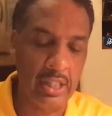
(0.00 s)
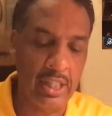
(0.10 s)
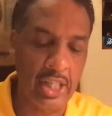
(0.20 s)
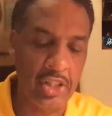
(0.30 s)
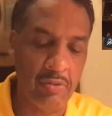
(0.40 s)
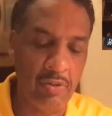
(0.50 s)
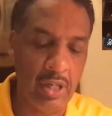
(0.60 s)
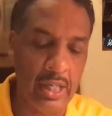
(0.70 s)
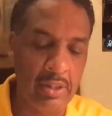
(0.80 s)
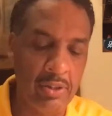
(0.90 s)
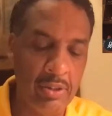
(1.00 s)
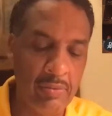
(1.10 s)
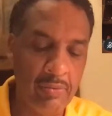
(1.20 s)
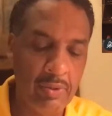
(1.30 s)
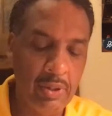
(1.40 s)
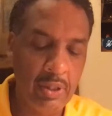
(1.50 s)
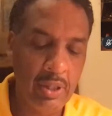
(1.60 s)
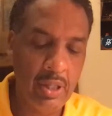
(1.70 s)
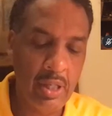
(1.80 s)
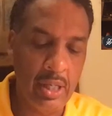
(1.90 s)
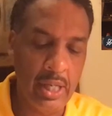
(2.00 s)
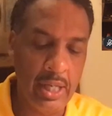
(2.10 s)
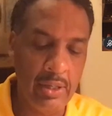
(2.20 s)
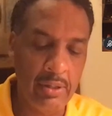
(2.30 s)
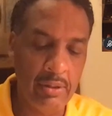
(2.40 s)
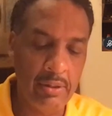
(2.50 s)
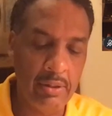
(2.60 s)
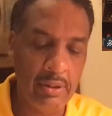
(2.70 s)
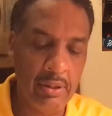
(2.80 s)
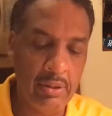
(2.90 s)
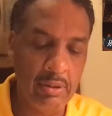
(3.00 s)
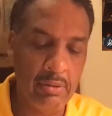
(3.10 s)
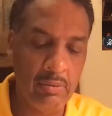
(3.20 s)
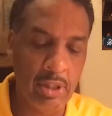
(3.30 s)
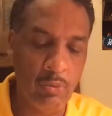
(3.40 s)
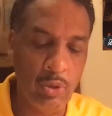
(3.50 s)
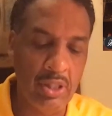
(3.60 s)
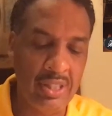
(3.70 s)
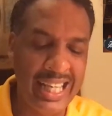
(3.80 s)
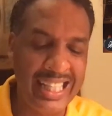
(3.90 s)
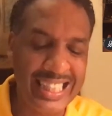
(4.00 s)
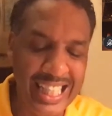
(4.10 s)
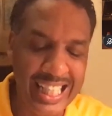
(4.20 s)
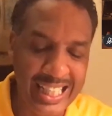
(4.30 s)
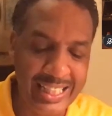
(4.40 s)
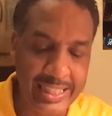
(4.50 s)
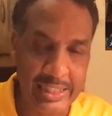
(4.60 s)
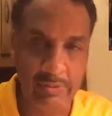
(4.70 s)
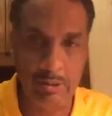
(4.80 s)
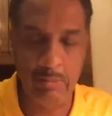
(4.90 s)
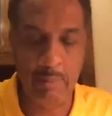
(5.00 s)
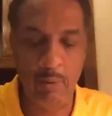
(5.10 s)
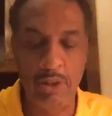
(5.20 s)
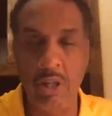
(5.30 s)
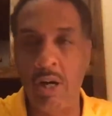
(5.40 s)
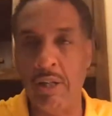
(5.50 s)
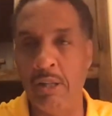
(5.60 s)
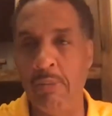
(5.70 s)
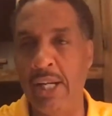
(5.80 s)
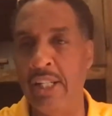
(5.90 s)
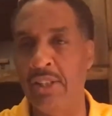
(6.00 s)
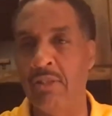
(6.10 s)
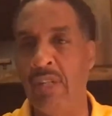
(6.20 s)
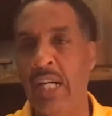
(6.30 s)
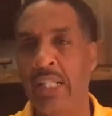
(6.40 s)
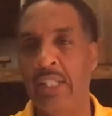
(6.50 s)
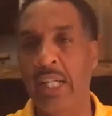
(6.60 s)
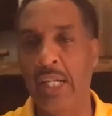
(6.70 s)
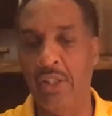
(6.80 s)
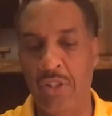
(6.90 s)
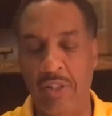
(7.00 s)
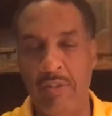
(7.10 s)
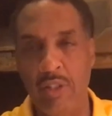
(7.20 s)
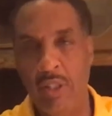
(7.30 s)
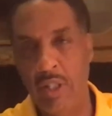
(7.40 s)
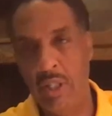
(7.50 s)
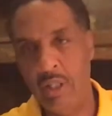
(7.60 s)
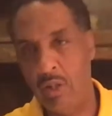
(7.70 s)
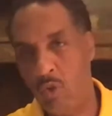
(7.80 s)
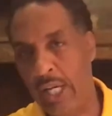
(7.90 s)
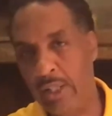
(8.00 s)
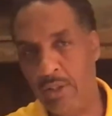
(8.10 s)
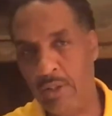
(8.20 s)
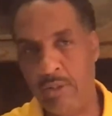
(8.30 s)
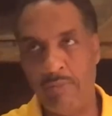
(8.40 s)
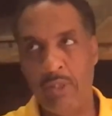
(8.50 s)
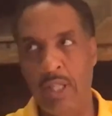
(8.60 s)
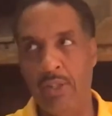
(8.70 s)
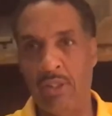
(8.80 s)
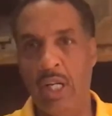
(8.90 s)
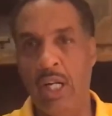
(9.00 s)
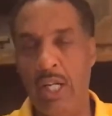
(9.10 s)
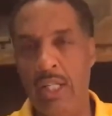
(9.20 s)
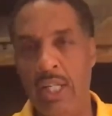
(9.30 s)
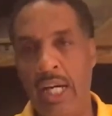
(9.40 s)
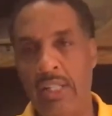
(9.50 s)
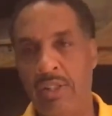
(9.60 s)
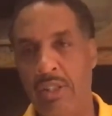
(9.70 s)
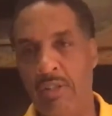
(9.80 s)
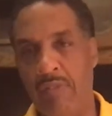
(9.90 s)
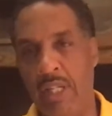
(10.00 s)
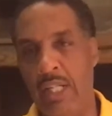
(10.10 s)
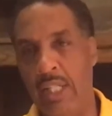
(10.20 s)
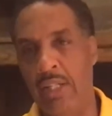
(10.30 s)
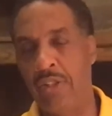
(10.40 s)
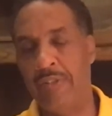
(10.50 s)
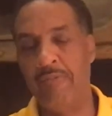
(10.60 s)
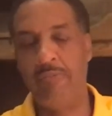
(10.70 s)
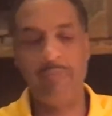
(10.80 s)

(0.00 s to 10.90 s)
the nature of Christ, and when we say God, remember we're talking about his divine nature. Christ is God, he has a divine nature.